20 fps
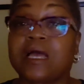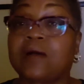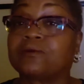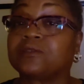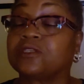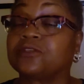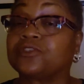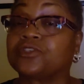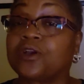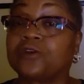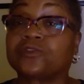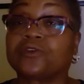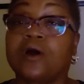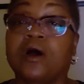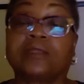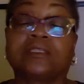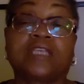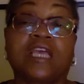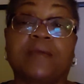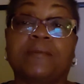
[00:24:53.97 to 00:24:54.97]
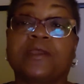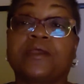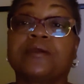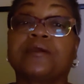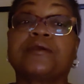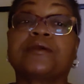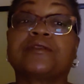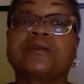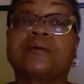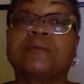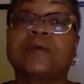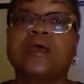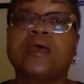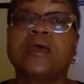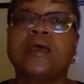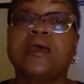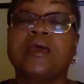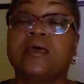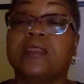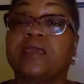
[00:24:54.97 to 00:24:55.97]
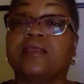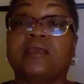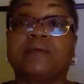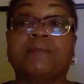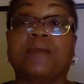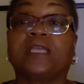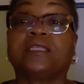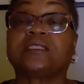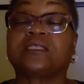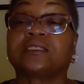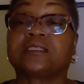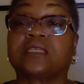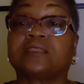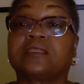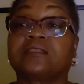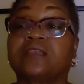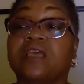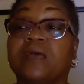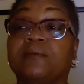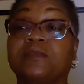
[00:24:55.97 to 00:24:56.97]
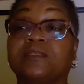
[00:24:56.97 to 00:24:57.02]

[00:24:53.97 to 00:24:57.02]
I was in church all the time and hearing them, and they didn't make sense at the time.